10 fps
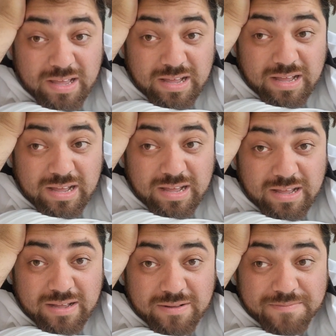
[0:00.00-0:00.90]

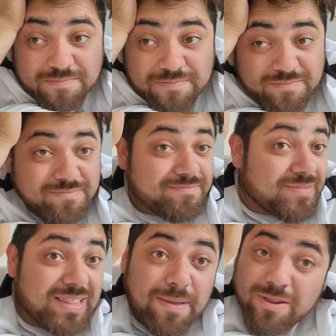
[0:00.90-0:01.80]
Um,
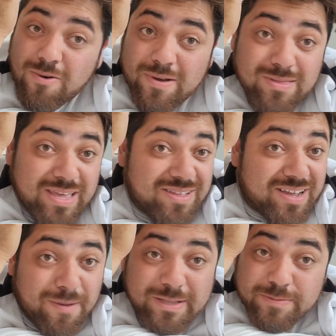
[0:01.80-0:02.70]
let me know what you think in
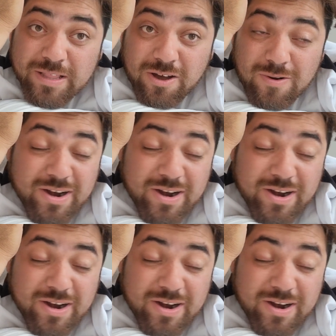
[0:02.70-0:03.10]
the comments below.